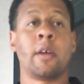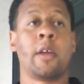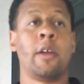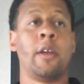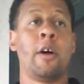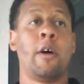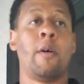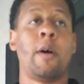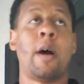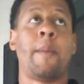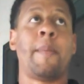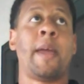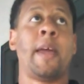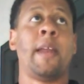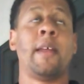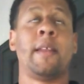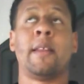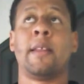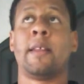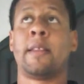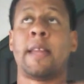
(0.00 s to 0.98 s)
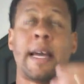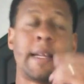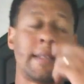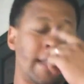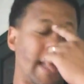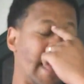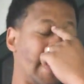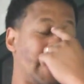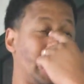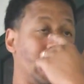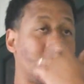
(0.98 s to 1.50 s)

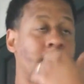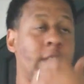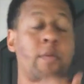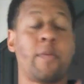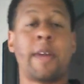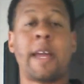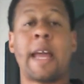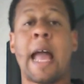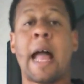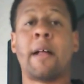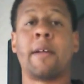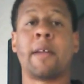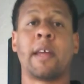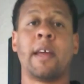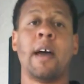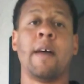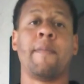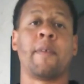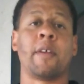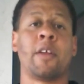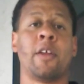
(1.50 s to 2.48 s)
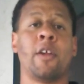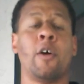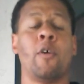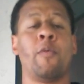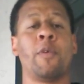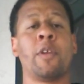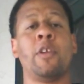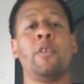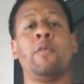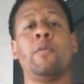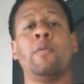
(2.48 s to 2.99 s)
That's just the reality of it.
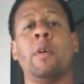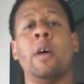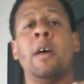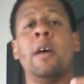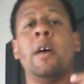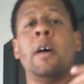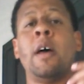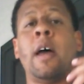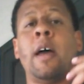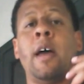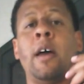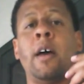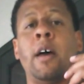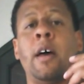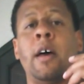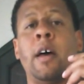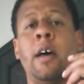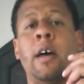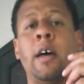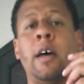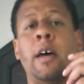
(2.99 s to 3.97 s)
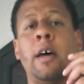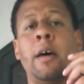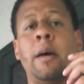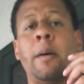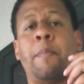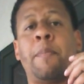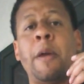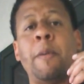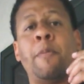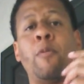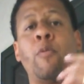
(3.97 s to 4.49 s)

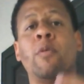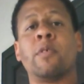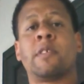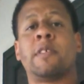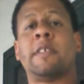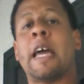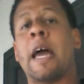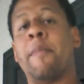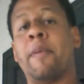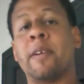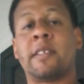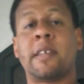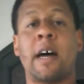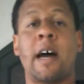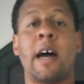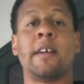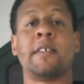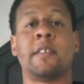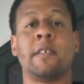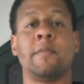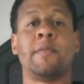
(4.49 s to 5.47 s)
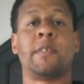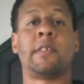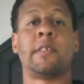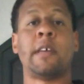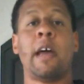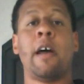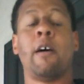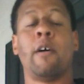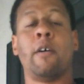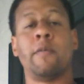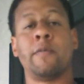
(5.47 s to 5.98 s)
When people will sabotage
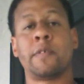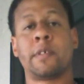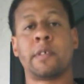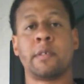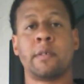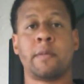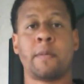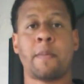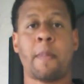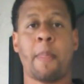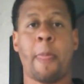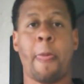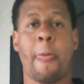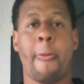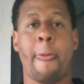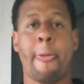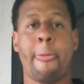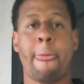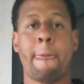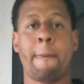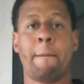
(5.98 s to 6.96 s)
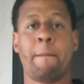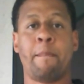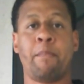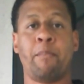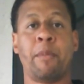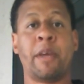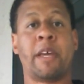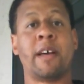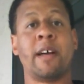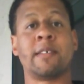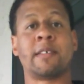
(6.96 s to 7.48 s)
themselves
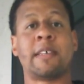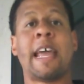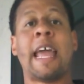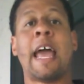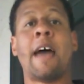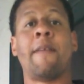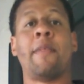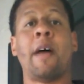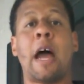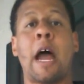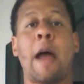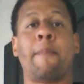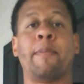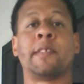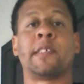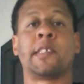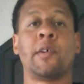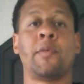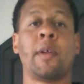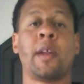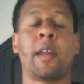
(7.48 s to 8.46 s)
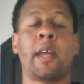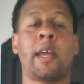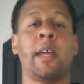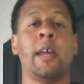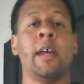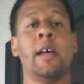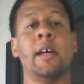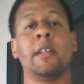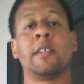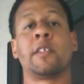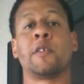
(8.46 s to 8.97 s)
because they have the opportunity
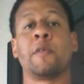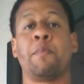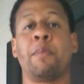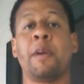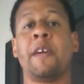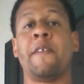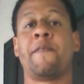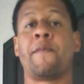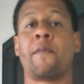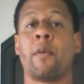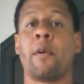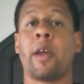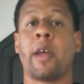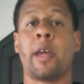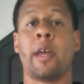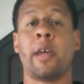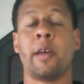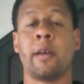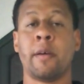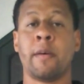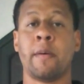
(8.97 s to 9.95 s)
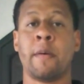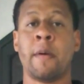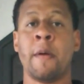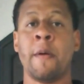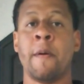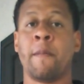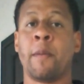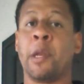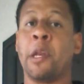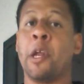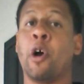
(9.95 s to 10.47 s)
to be free.
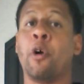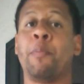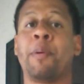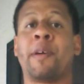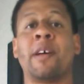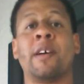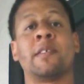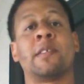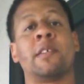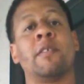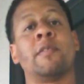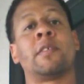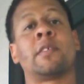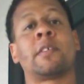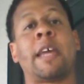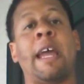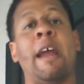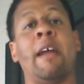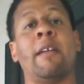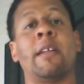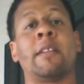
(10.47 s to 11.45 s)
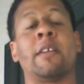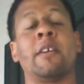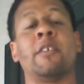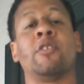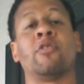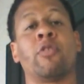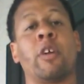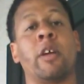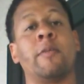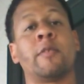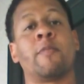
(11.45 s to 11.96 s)
Because they're scared that their
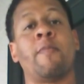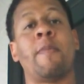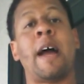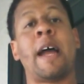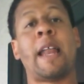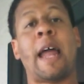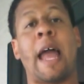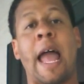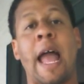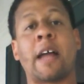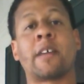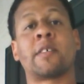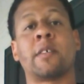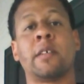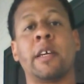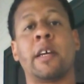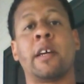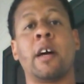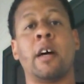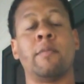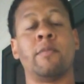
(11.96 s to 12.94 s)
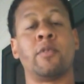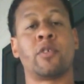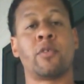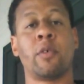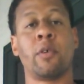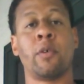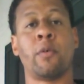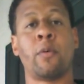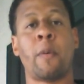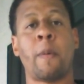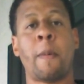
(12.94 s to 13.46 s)
dreams might actually come
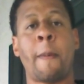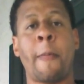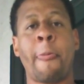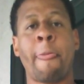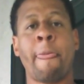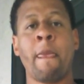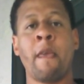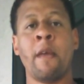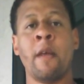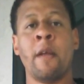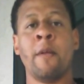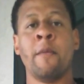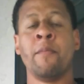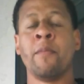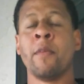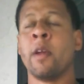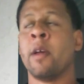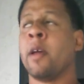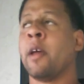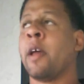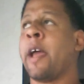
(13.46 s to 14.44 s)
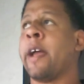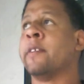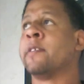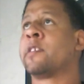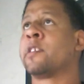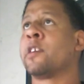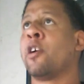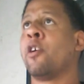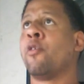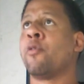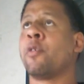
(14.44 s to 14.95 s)
true. And
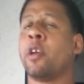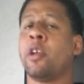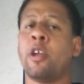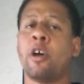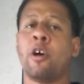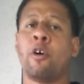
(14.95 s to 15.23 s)
so,